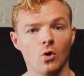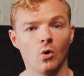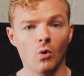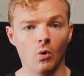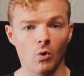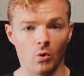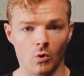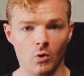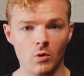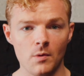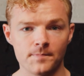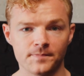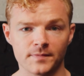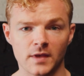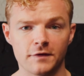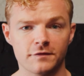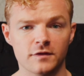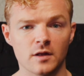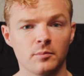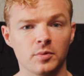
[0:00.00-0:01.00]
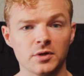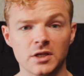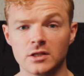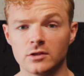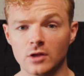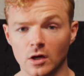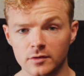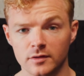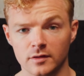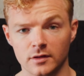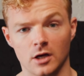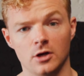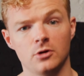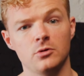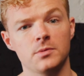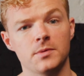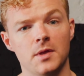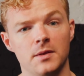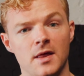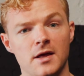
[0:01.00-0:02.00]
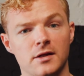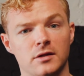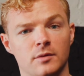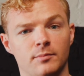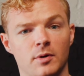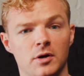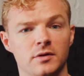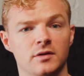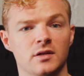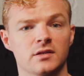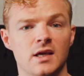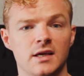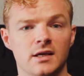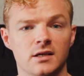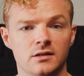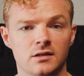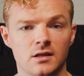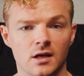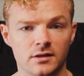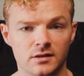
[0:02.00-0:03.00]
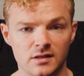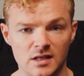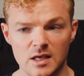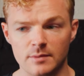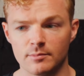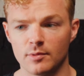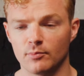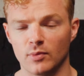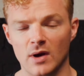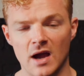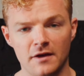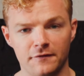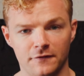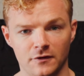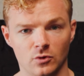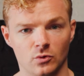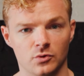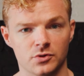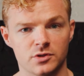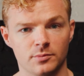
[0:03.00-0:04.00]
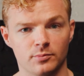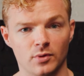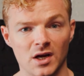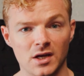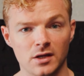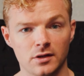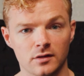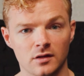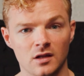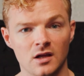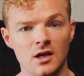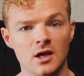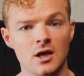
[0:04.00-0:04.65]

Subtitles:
Or if somebody does know that they're supposed to take a deep breath in order to brace,